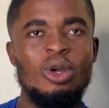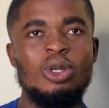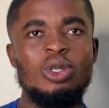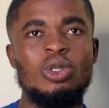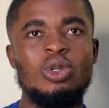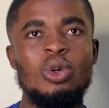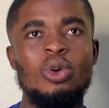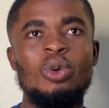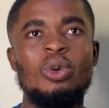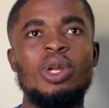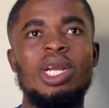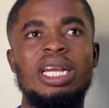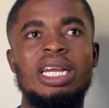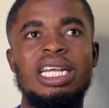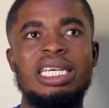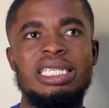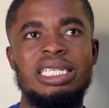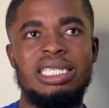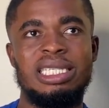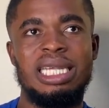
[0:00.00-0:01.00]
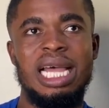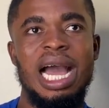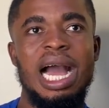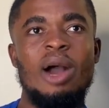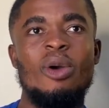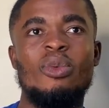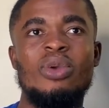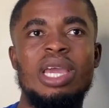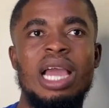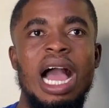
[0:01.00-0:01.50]
So this is
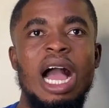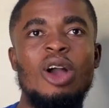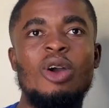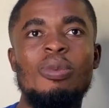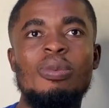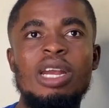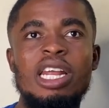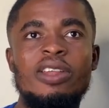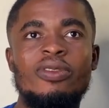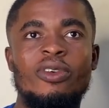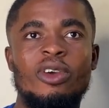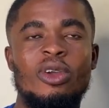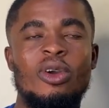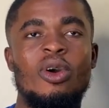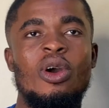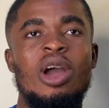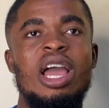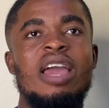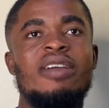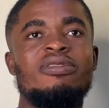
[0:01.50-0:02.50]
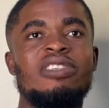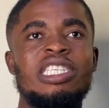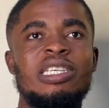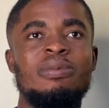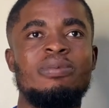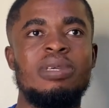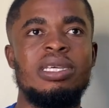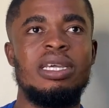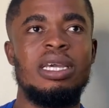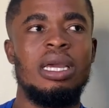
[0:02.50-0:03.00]
how we accumulate for your
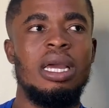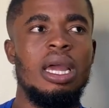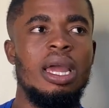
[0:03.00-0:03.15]
FGPA.